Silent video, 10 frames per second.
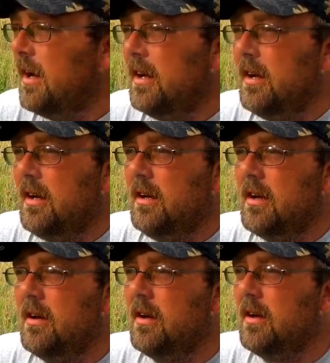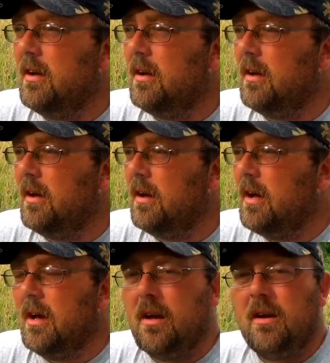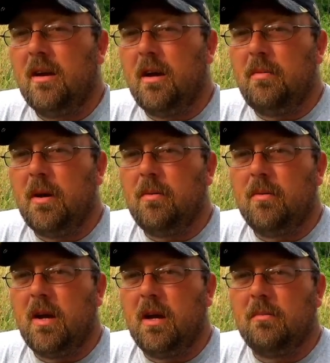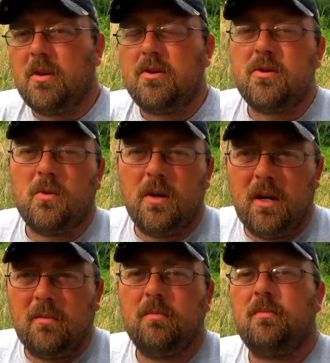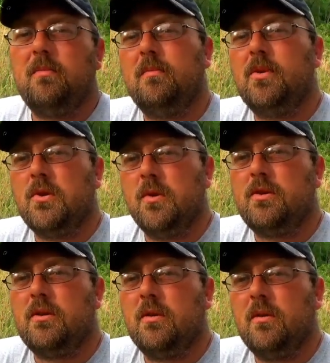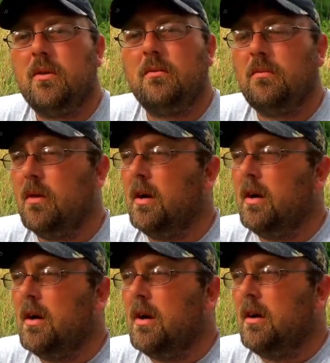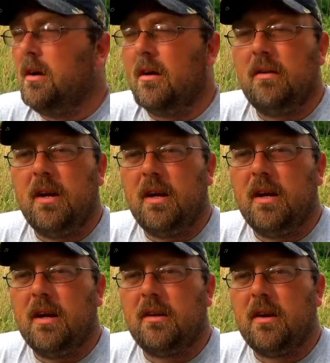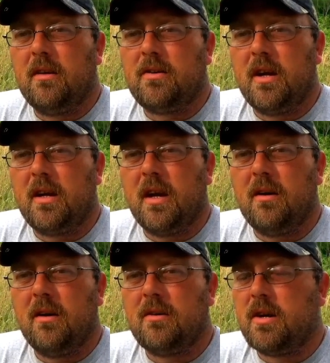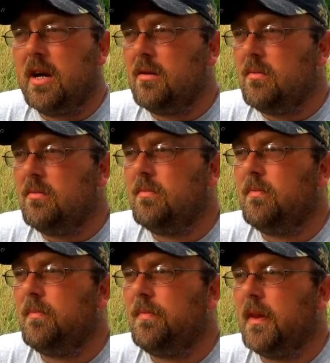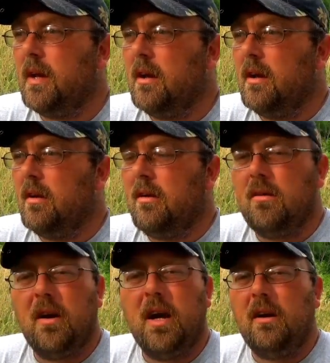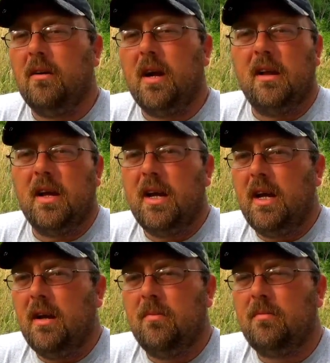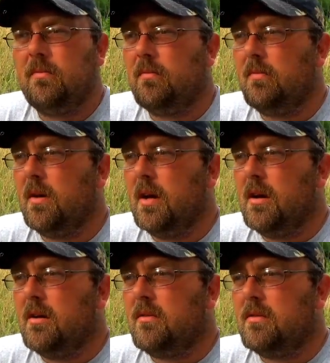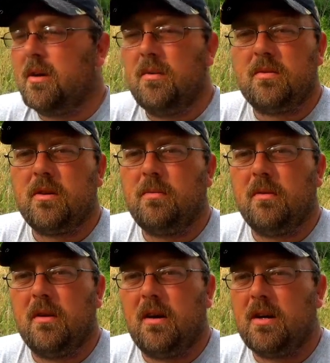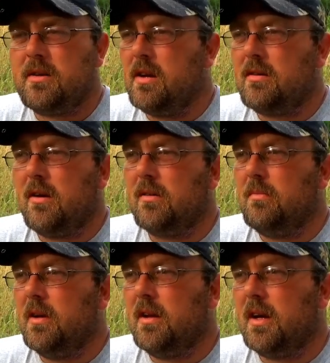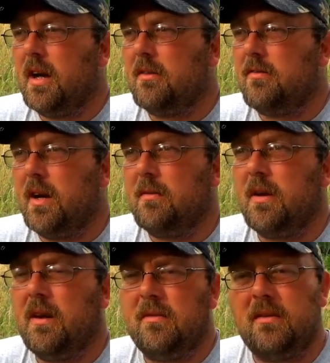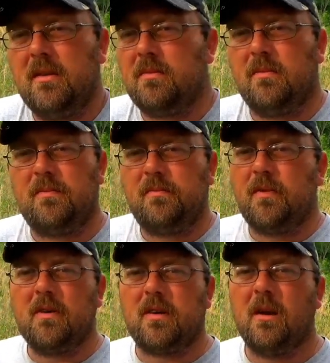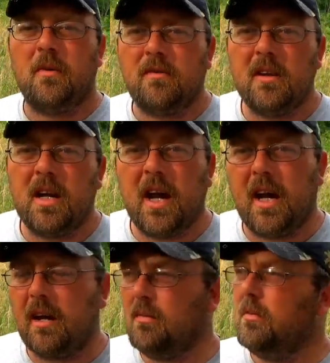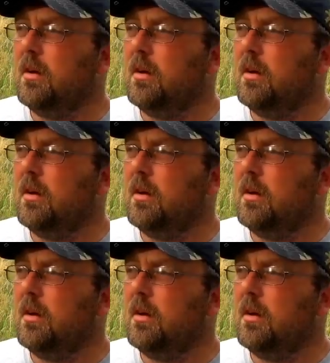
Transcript: And then you got people like Miss Joy Stewart. Y'all need to get out there and check out her channel. Great lady. So super nice. She's talked to me like I was family ever since the first time we said hi.